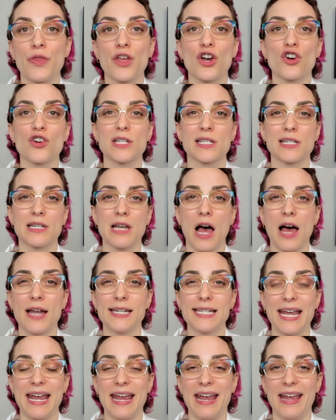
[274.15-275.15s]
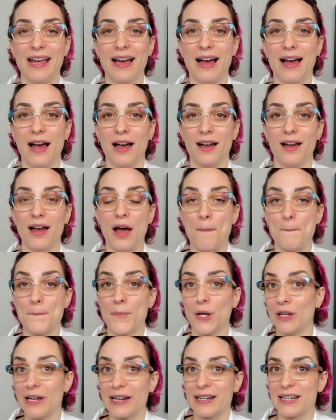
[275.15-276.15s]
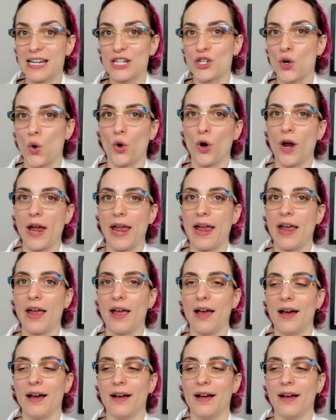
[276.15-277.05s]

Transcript: There is not a malignant or a